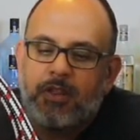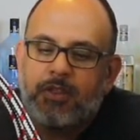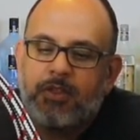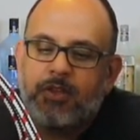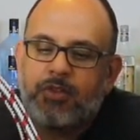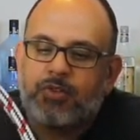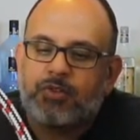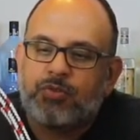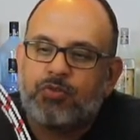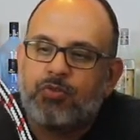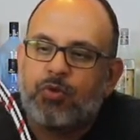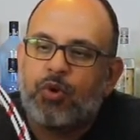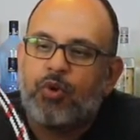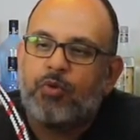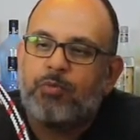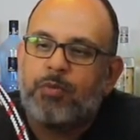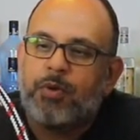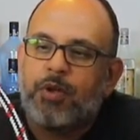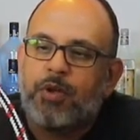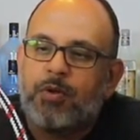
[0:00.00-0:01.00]
This
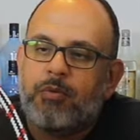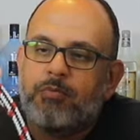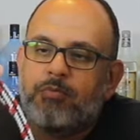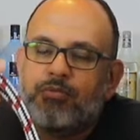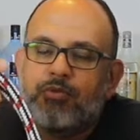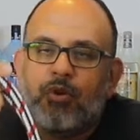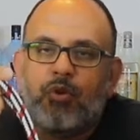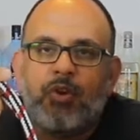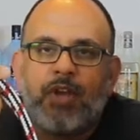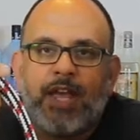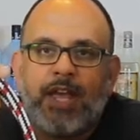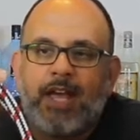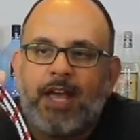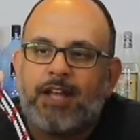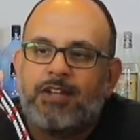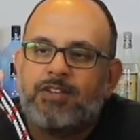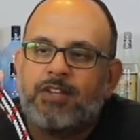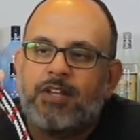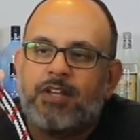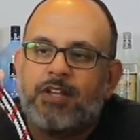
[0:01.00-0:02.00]
rope broke
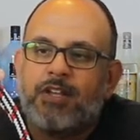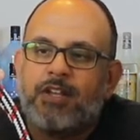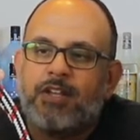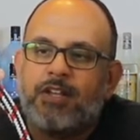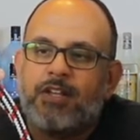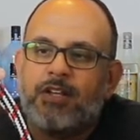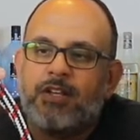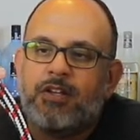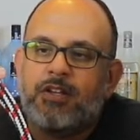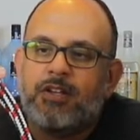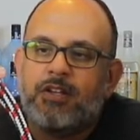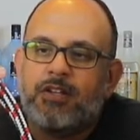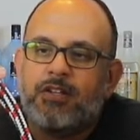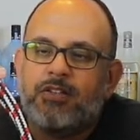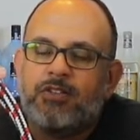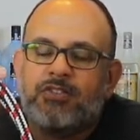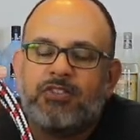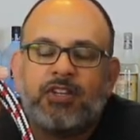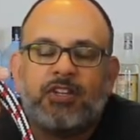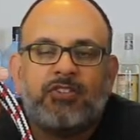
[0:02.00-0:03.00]
at
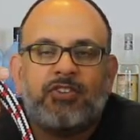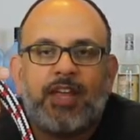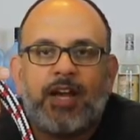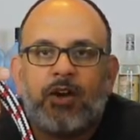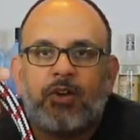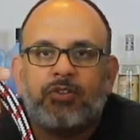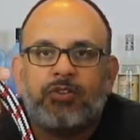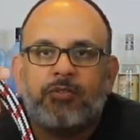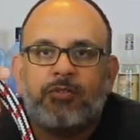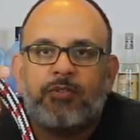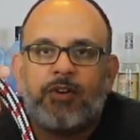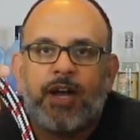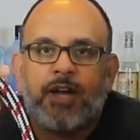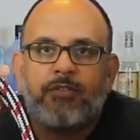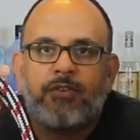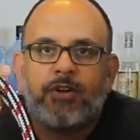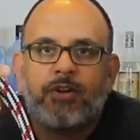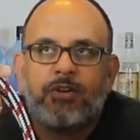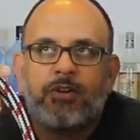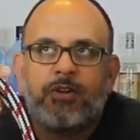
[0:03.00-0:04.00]

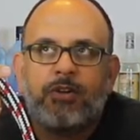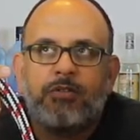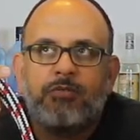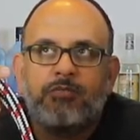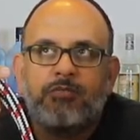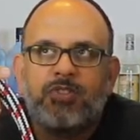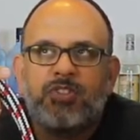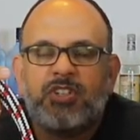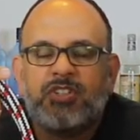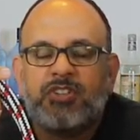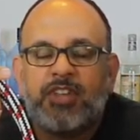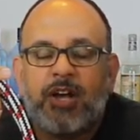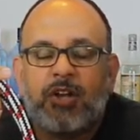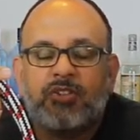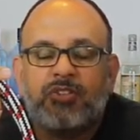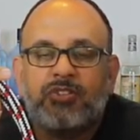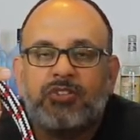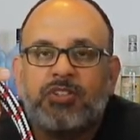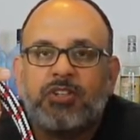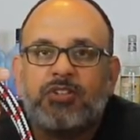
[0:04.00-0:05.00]
6,500,
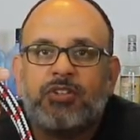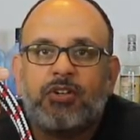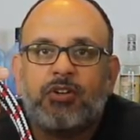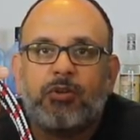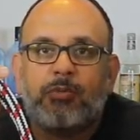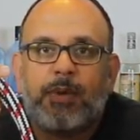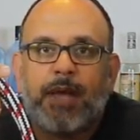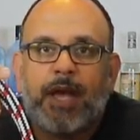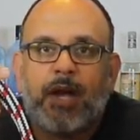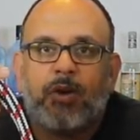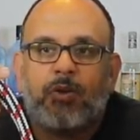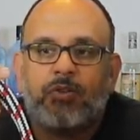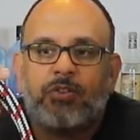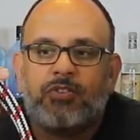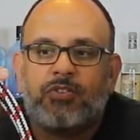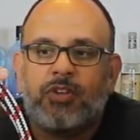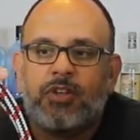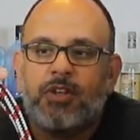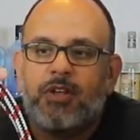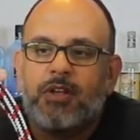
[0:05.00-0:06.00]
6,600
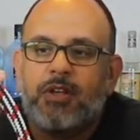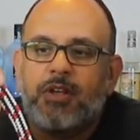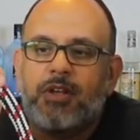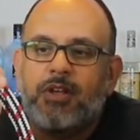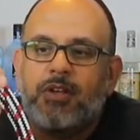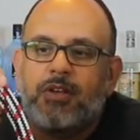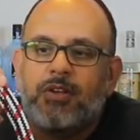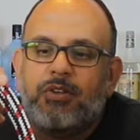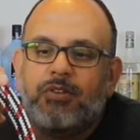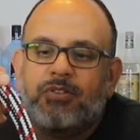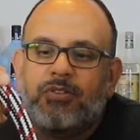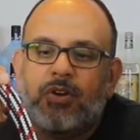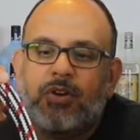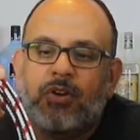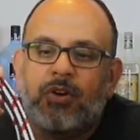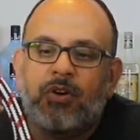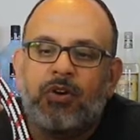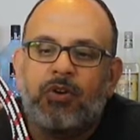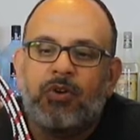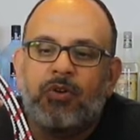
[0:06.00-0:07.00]
pounds.
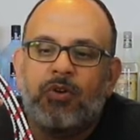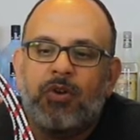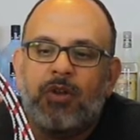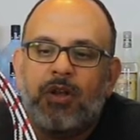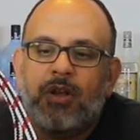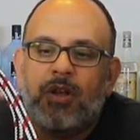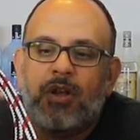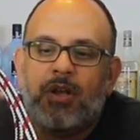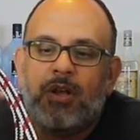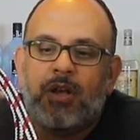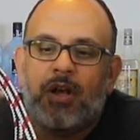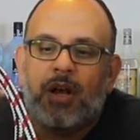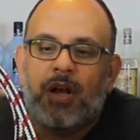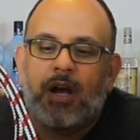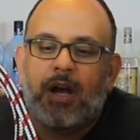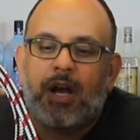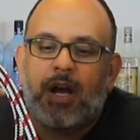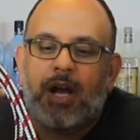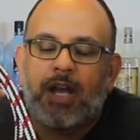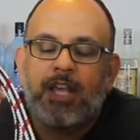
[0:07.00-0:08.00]
So
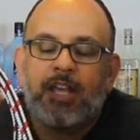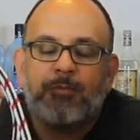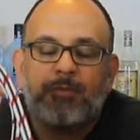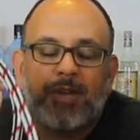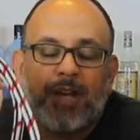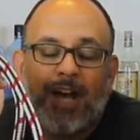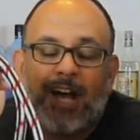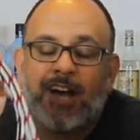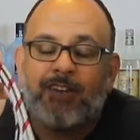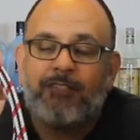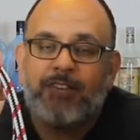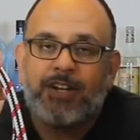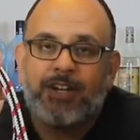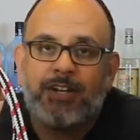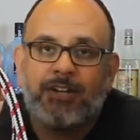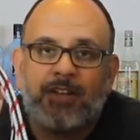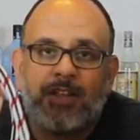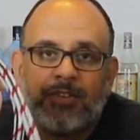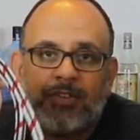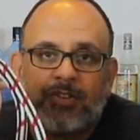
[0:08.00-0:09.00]
I am
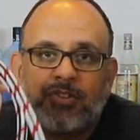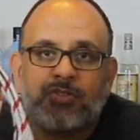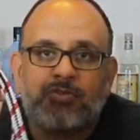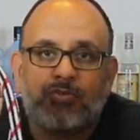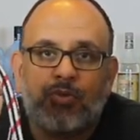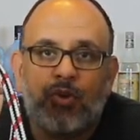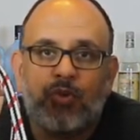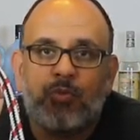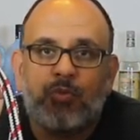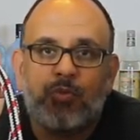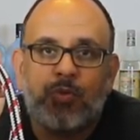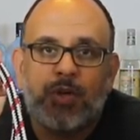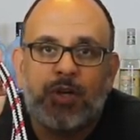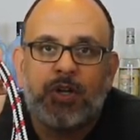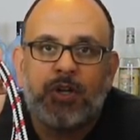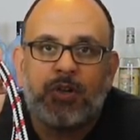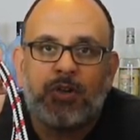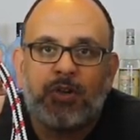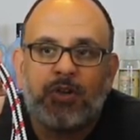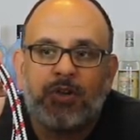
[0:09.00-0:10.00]
confident that this rope
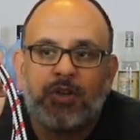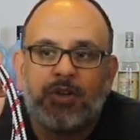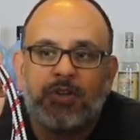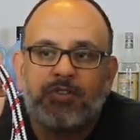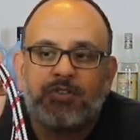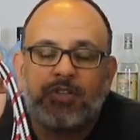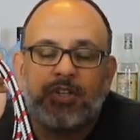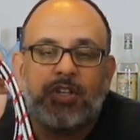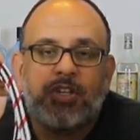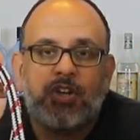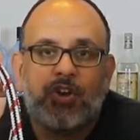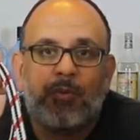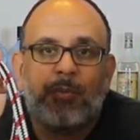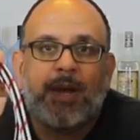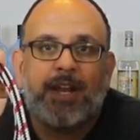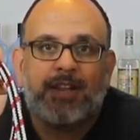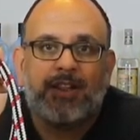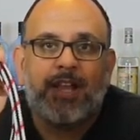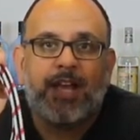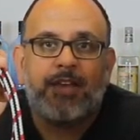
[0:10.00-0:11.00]
will secure
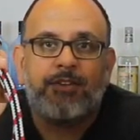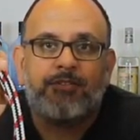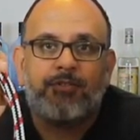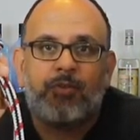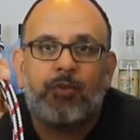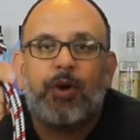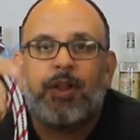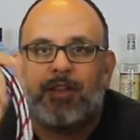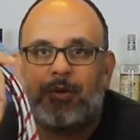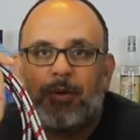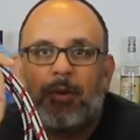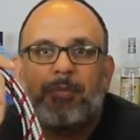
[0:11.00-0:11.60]
my life while I'm